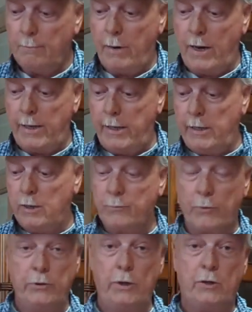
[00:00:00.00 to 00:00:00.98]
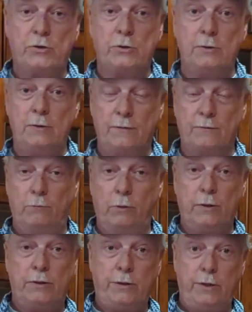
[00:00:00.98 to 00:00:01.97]
My egg production is
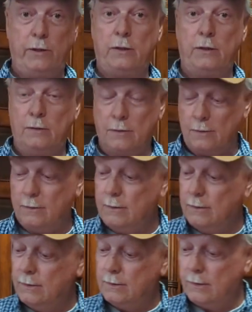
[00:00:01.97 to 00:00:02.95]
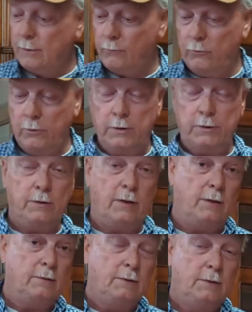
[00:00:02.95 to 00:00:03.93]
really kicking. I'm really
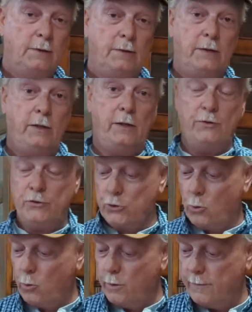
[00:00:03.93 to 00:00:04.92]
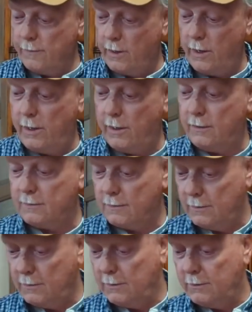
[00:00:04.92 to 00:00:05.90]
enjoying that.
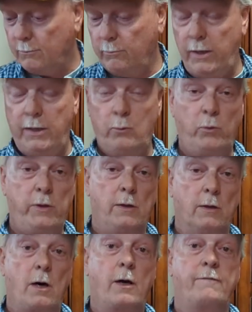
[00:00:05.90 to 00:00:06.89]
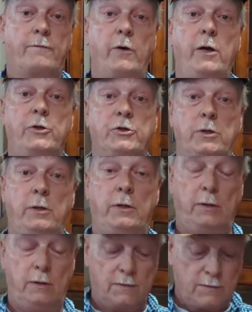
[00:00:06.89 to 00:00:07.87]
Man, we eat a lot of fresh
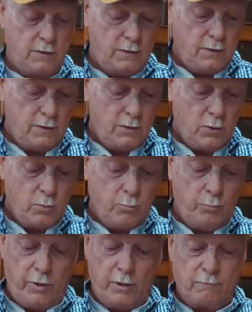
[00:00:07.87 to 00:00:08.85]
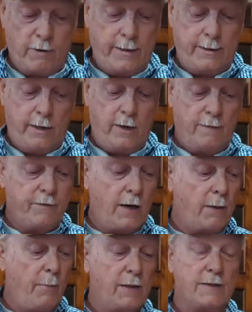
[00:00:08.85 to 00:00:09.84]
eggs. But right now I've
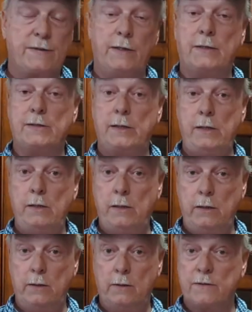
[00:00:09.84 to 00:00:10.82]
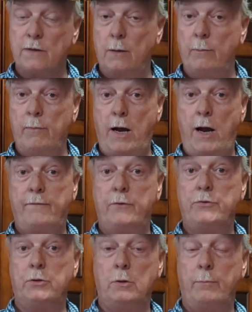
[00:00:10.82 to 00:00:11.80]
got about 16 hens, and I'm
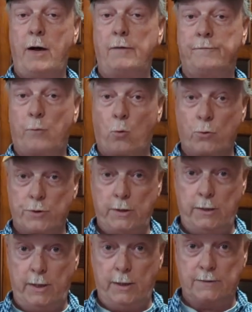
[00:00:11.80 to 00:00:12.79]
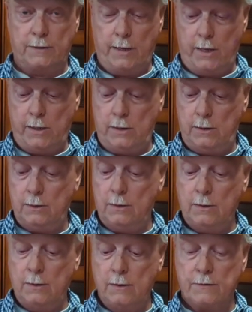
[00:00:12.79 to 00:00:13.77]
averaging about 14 eggs a day.
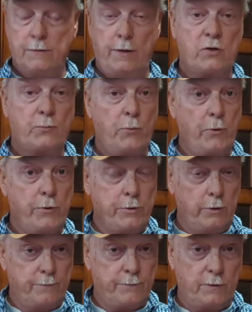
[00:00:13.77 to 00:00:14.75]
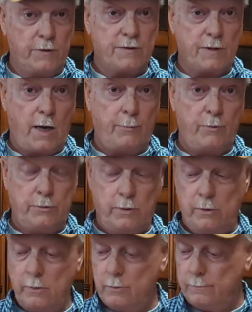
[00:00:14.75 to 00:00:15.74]
So that's pretty good for this time of
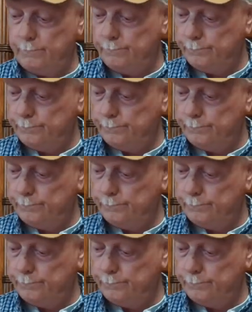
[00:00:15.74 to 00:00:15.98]
year.